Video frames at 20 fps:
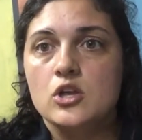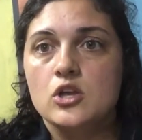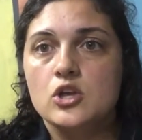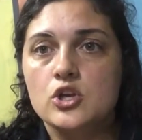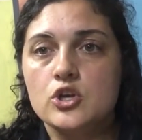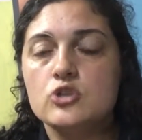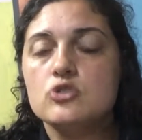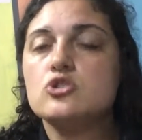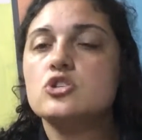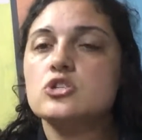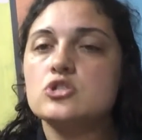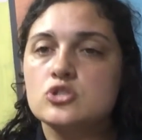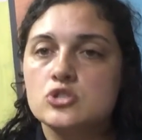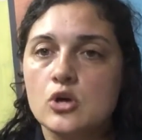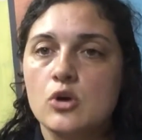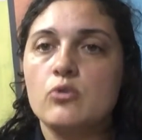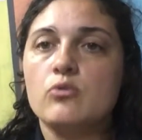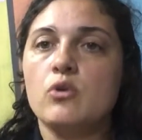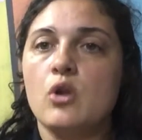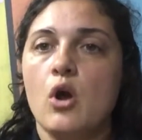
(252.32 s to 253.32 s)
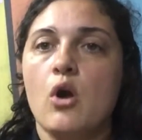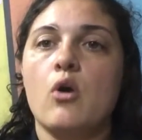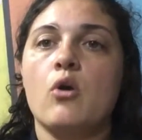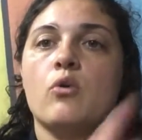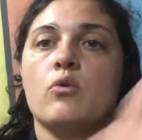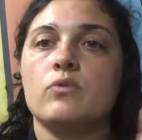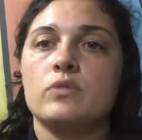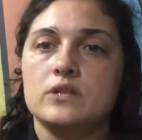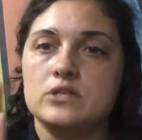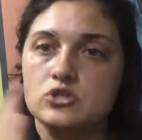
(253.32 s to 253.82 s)
You just don't
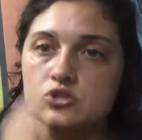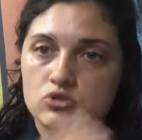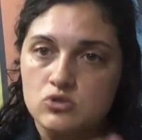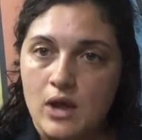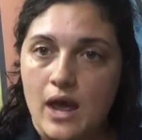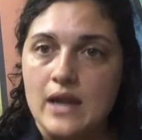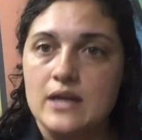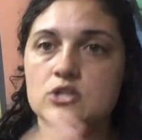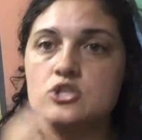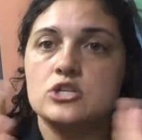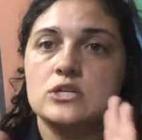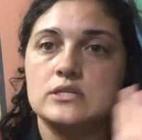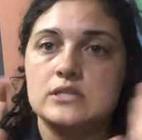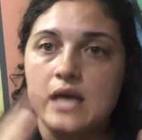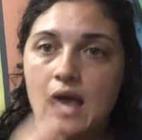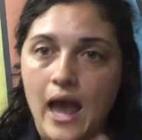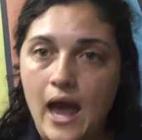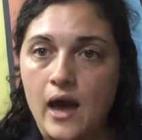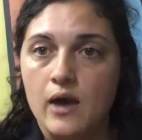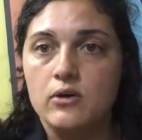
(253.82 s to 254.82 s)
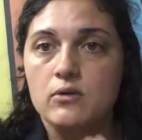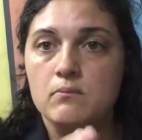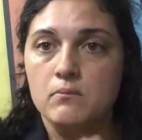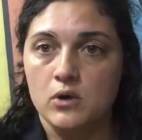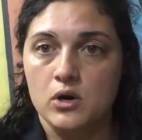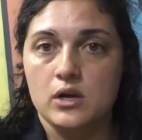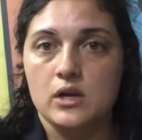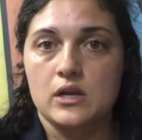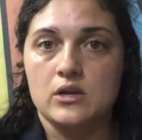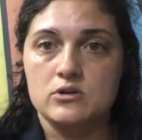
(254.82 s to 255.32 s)
know the strategies, how to
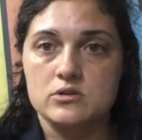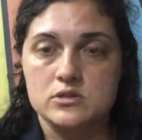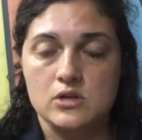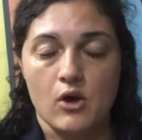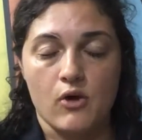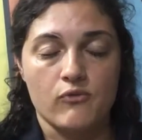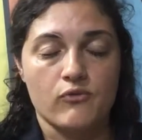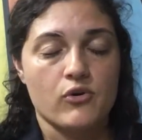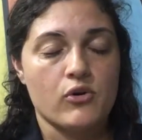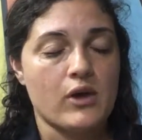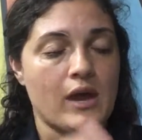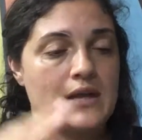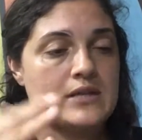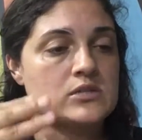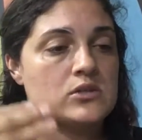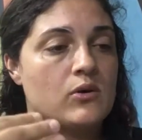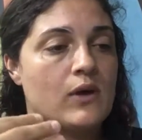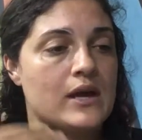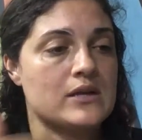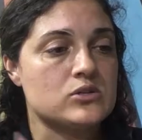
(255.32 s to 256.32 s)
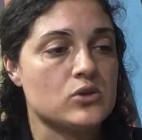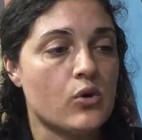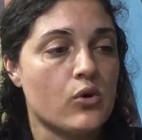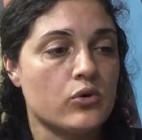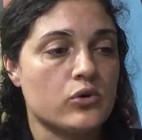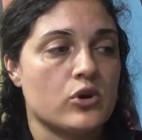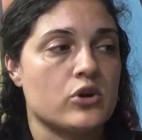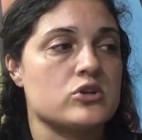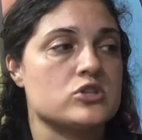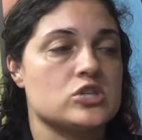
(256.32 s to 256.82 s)
market yourself. Okay, so I
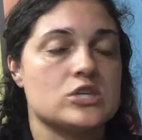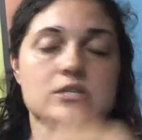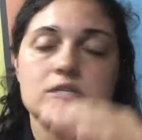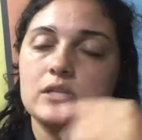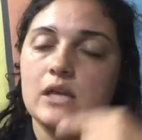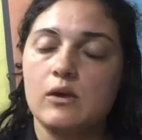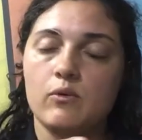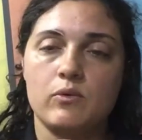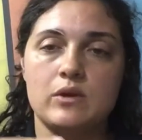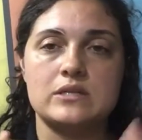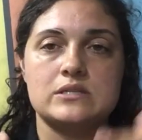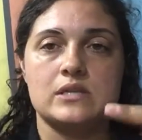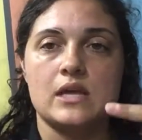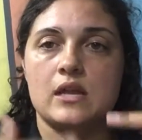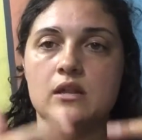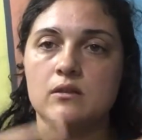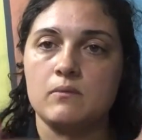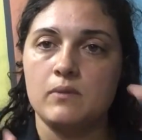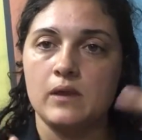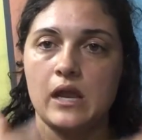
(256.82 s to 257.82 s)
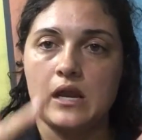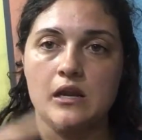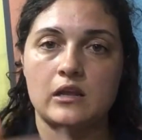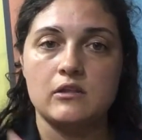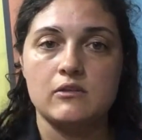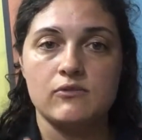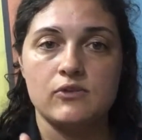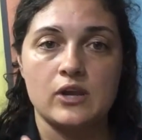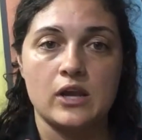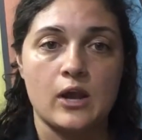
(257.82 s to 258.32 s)
told her, just like we said in the beginning of
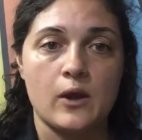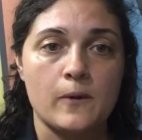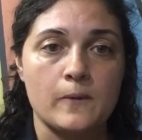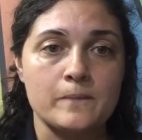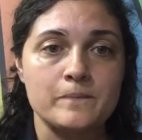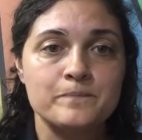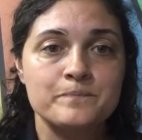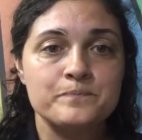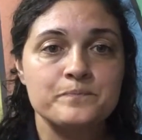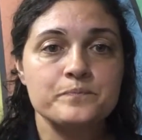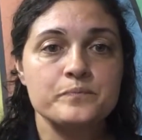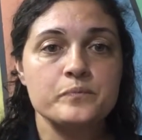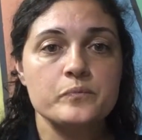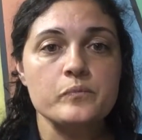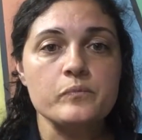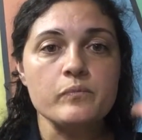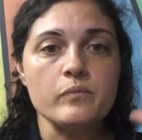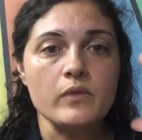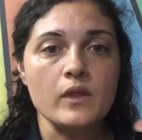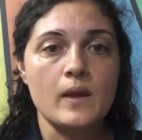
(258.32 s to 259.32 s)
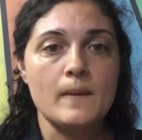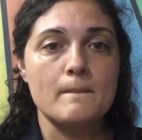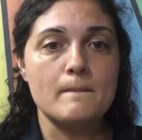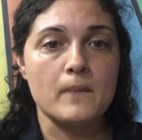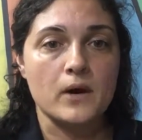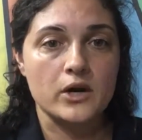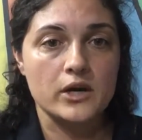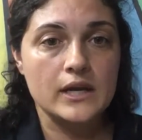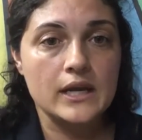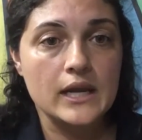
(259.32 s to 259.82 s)
the video,
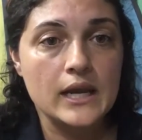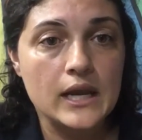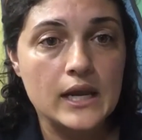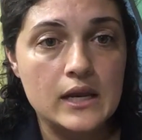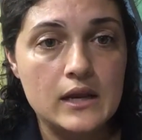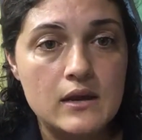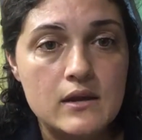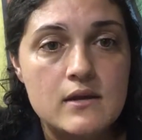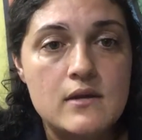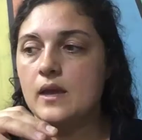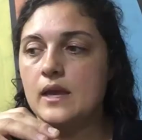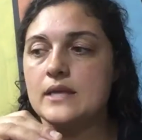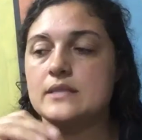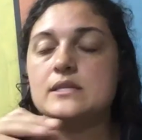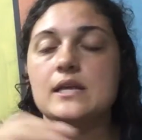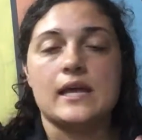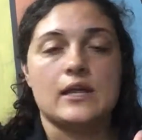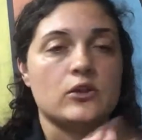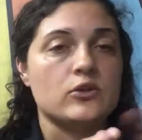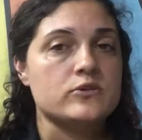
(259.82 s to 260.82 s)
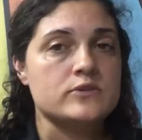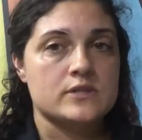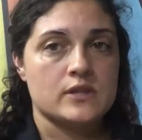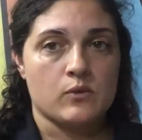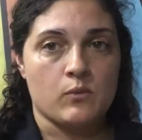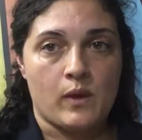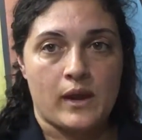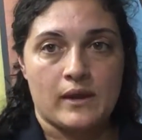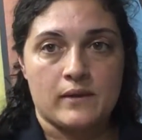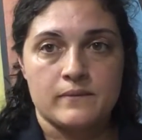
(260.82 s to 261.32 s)
marketing is like
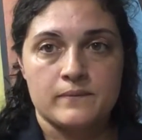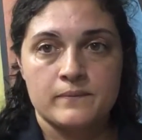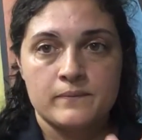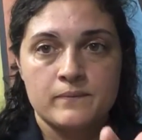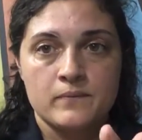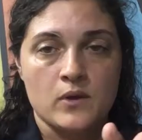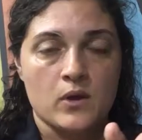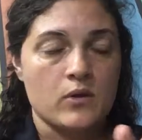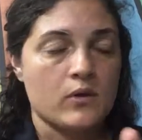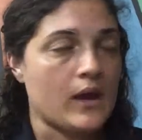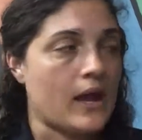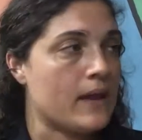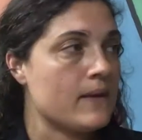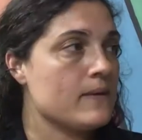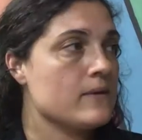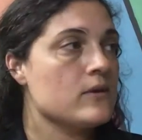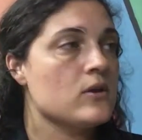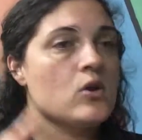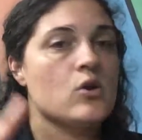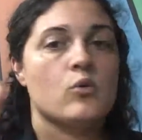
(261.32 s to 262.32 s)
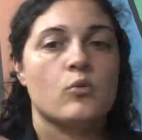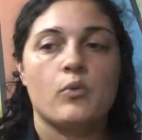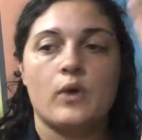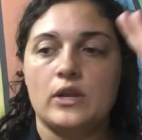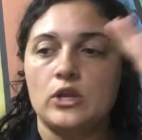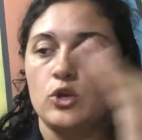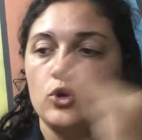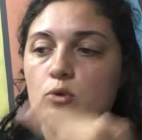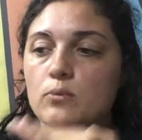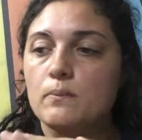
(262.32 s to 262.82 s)
losing weight, okay?
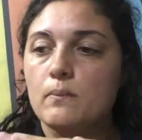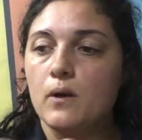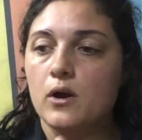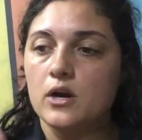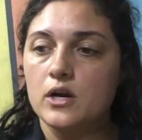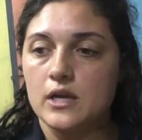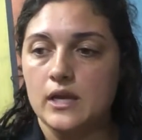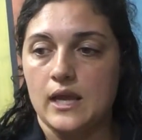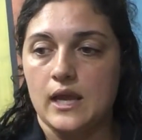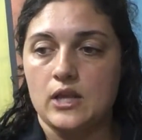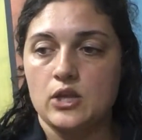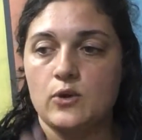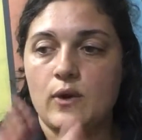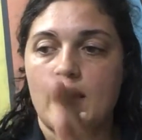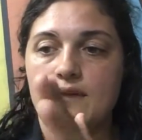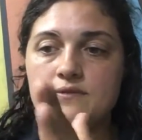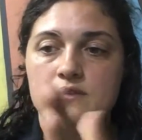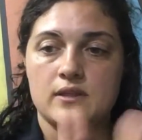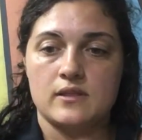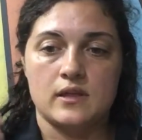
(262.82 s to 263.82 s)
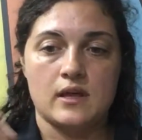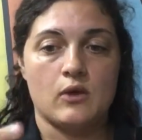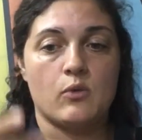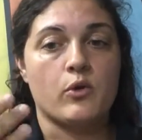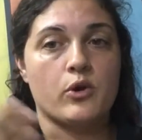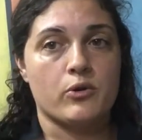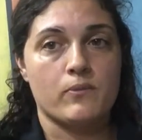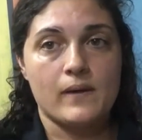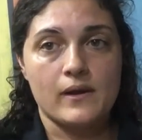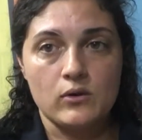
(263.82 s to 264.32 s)
When you market, you have to think,
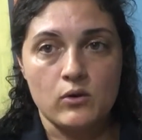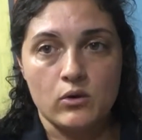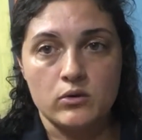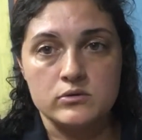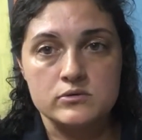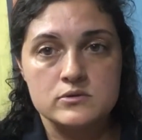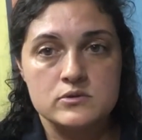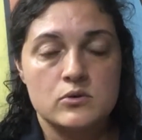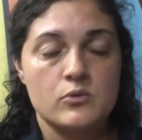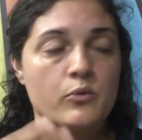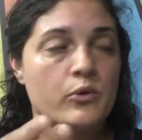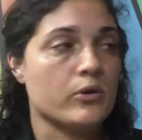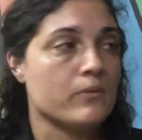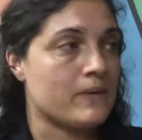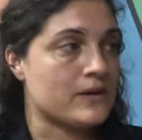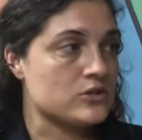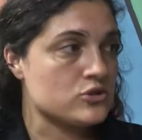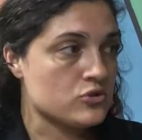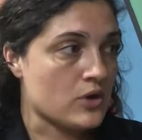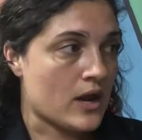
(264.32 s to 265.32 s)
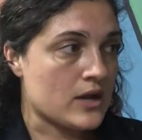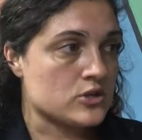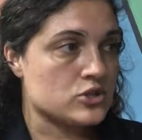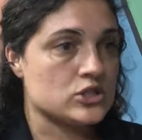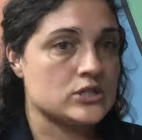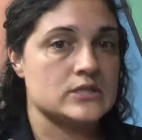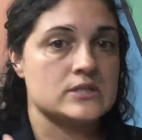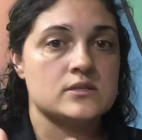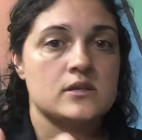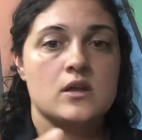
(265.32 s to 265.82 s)
what are my goals? What are my
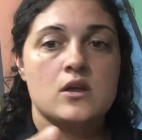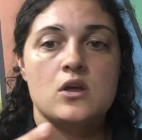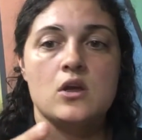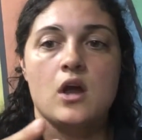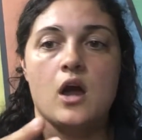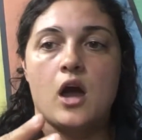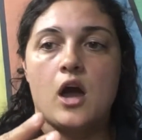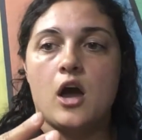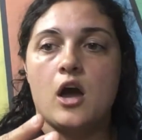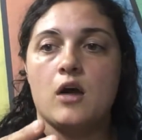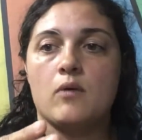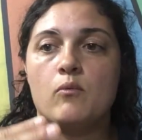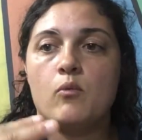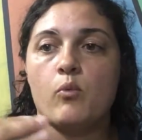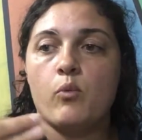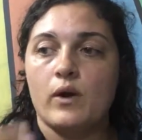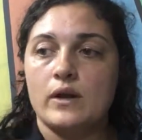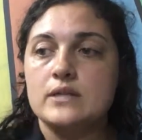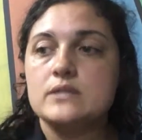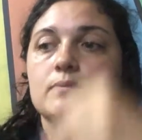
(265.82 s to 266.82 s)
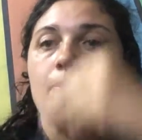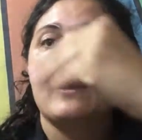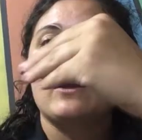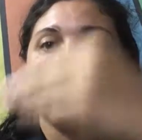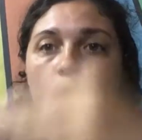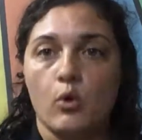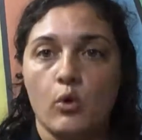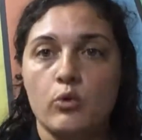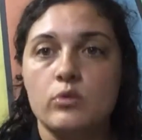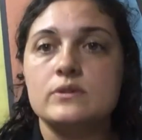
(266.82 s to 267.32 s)
strategies? What is my
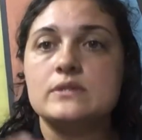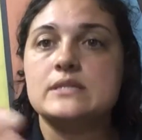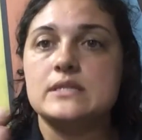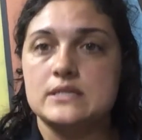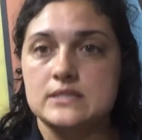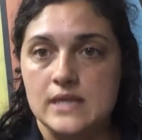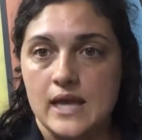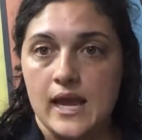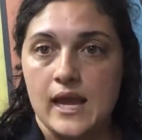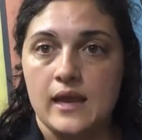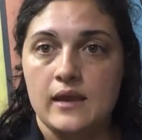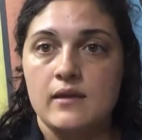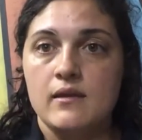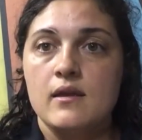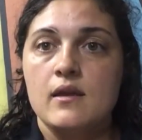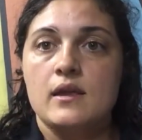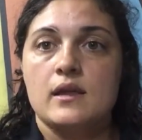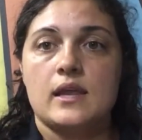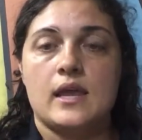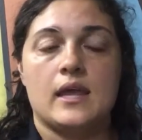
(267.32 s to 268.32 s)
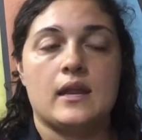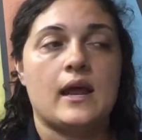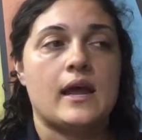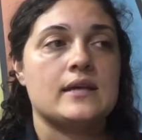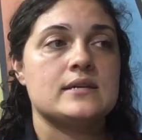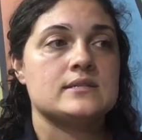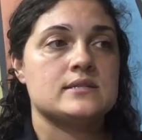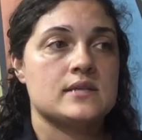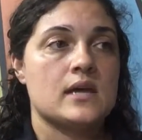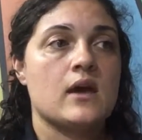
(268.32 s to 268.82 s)
goal today? Can I